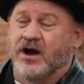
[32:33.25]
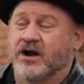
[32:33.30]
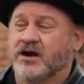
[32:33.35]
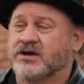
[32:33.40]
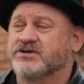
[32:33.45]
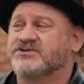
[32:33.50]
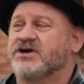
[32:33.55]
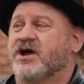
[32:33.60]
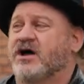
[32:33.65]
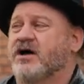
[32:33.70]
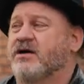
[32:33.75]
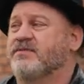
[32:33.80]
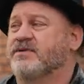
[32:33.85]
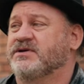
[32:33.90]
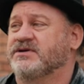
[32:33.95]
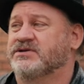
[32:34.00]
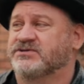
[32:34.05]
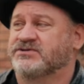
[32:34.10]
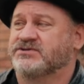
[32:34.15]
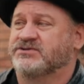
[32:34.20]
Our job
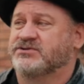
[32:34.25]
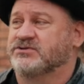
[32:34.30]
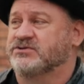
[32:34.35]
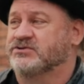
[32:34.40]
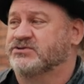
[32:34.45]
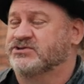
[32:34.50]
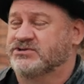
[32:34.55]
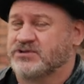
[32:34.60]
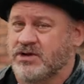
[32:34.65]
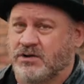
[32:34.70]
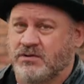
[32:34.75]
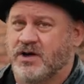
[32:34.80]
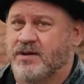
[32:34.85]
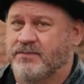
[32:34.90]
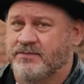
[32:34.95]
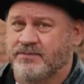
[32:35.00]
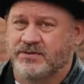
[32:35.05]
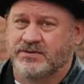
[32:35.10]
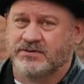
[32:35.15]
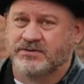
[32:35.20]
is to show
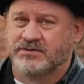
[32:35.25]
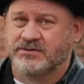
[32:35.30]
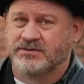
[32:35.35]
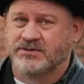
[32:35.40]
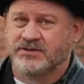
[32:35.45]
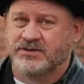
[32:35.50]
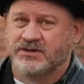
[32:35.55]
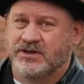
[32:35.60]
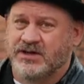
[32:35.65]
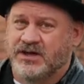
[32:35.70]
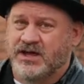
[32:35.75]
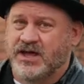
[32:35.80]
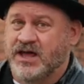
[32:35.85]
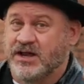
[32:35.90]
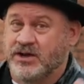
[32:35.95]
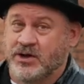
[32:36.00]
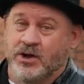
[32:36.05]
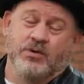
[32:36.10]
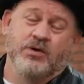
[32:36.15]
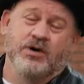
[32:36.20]
up
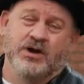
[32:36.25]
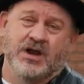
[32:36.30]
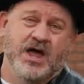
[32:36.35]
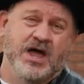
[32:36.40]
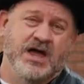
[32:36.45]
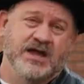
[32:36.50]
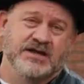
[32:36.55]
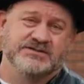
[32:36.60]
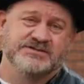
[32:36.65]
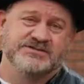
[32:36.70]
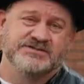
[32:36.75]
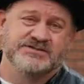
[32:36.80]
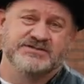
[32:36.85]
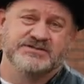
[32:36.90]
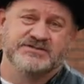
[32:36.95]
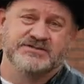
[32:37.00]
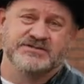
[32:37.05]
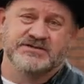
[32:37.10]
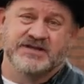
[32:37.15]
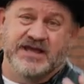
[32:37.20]
and know our
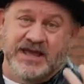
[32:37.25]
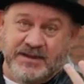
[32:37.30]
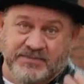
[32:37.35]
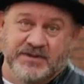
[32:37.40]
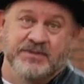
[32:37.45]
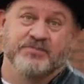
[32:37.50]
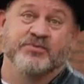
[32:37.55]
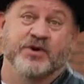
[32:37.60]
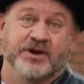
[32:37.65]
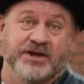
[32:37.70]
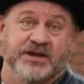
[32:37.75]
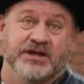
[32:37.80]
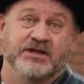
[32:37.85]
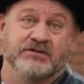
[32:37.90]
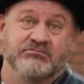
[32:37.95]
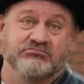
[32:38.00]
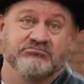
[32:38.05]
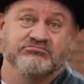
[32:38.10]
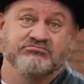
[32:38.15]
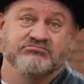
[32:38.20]
lines and be
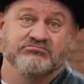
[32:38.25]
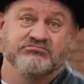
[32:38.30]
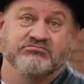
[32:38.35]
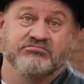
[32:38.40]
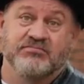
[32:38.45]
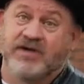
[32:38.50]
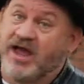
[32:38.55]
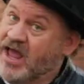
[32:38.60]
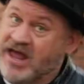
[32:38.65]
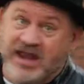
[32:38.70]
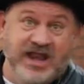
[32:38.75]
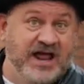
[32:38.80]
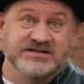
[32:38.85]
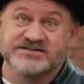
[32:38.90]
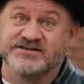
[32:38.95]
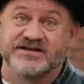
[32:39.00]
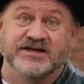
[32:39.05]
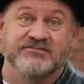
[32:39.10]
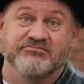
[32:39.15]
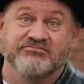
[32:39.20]
pretty. And
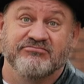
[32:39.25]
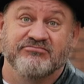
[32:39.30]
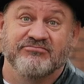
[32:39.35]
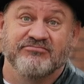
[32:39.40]
that's it.